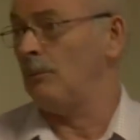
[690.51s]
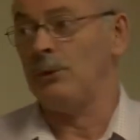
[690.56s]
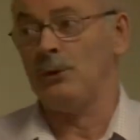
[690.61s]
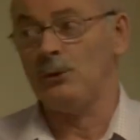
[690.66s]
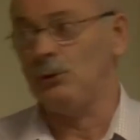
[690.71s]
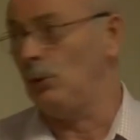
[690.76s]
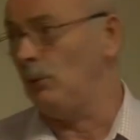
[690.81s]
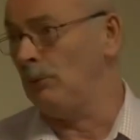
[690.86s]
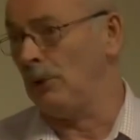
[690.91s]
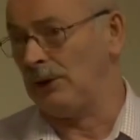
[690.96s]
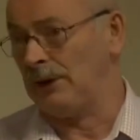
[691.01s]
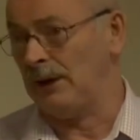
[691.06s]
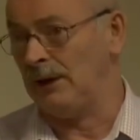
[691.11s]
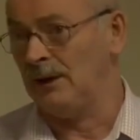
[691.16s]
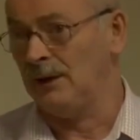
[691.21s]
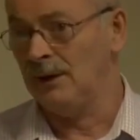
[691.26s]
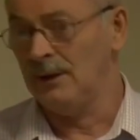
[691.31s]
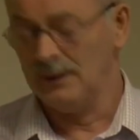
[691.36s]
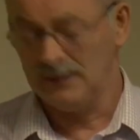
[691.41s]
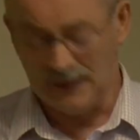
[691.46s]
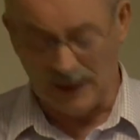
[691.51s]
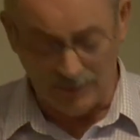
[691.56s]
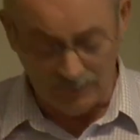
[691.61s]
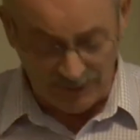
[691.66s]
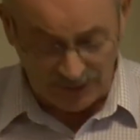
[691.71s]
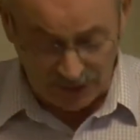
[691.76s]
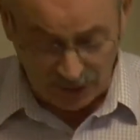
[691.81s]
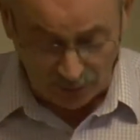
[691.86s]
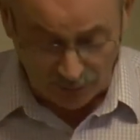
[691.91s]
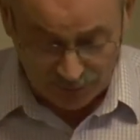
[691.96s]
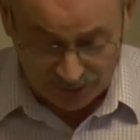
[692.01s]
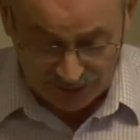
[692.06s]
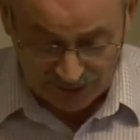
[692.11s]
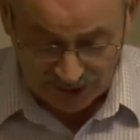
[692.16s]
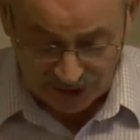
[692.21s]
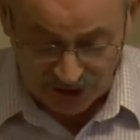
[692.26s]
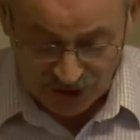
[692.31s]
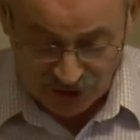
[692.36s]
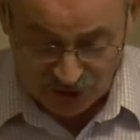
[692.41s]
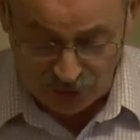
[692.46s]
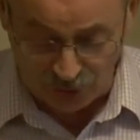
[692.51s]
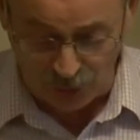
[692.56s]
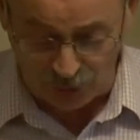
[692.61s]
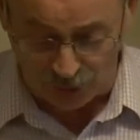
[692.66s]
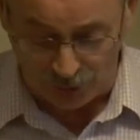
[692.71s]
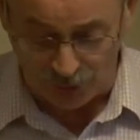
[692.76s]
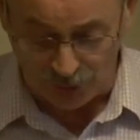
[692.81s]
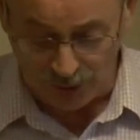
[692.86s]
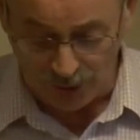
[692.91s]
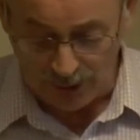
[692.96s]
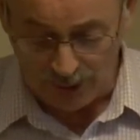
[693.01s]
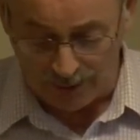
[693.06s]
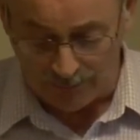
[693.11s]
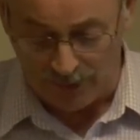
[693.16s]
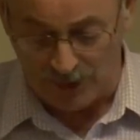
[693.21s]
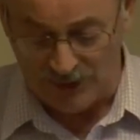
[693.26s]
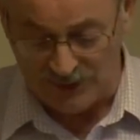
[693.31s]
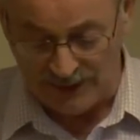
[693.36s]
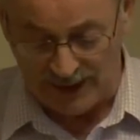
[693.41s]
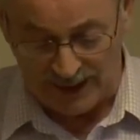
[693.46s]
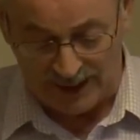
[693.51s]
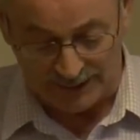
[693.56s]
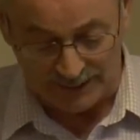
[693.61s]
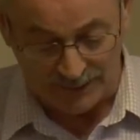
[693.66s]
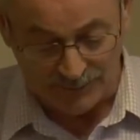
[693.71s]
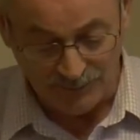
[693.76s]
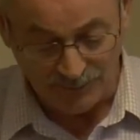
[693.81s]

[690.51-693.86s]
but nobody can be completely sure about that.